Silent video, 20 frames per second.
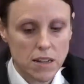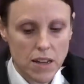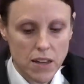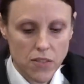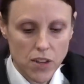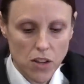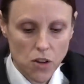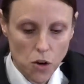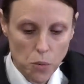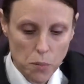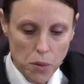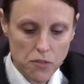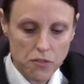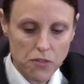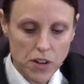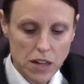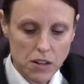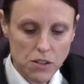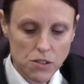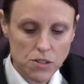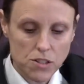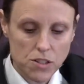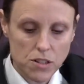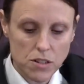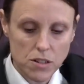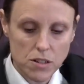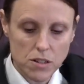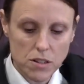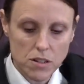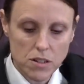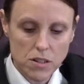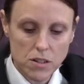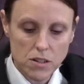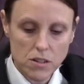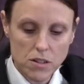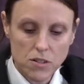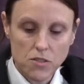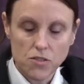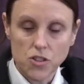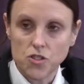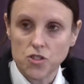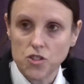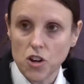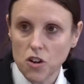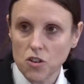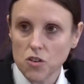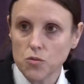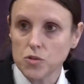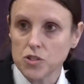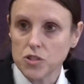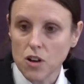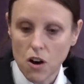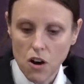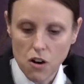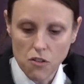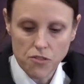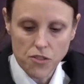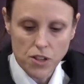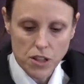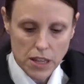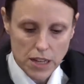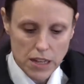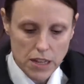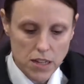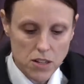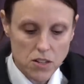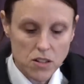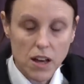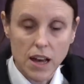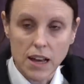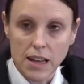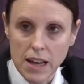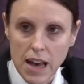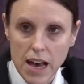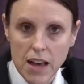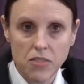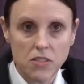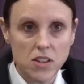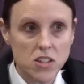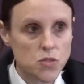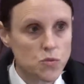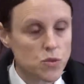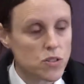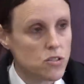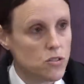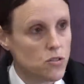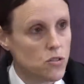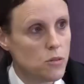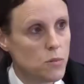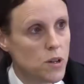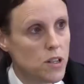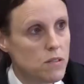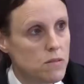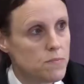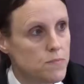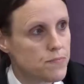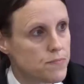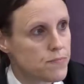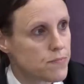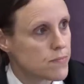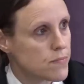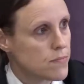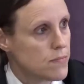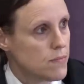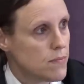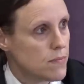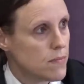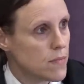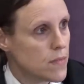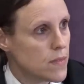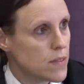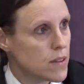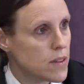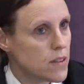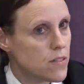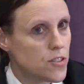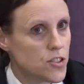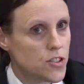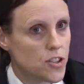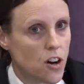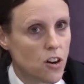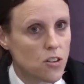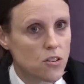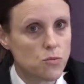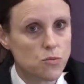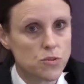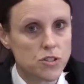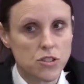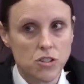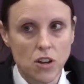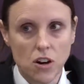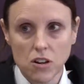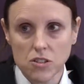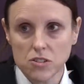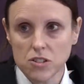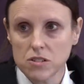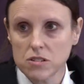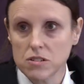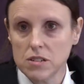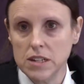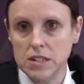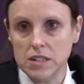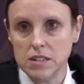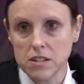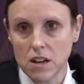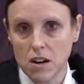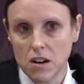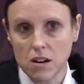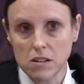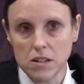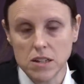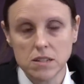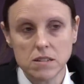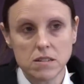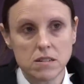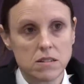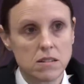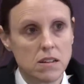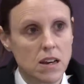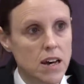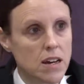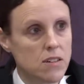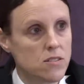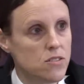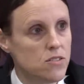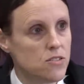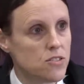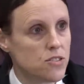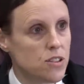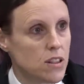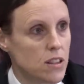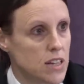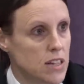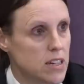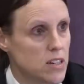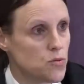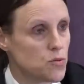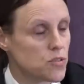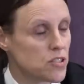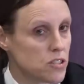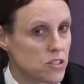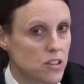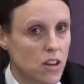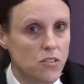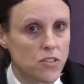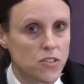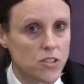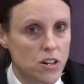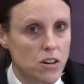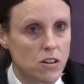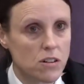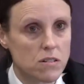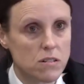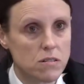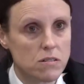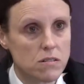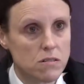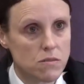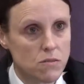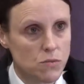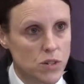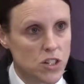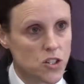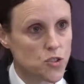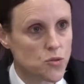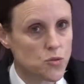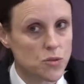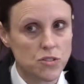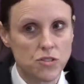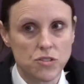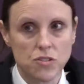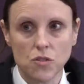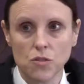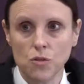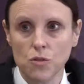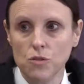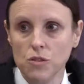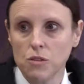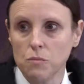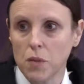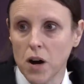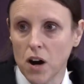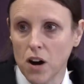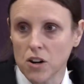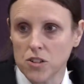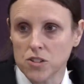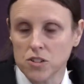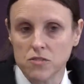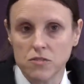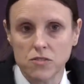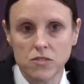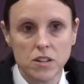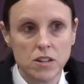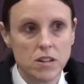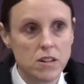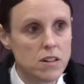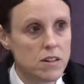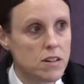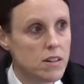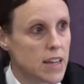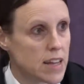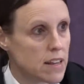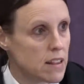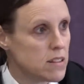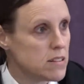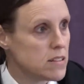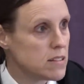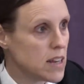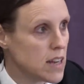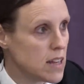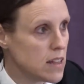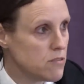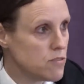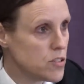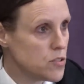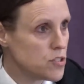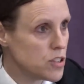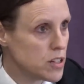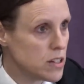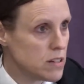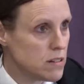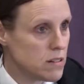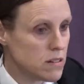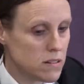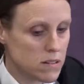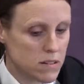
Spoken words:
in the upper field. The dog was off the lead. Again, this was normal. The dog was not in its harness and the lead wasn't on the dog, which was all part of Nicola's daily routine.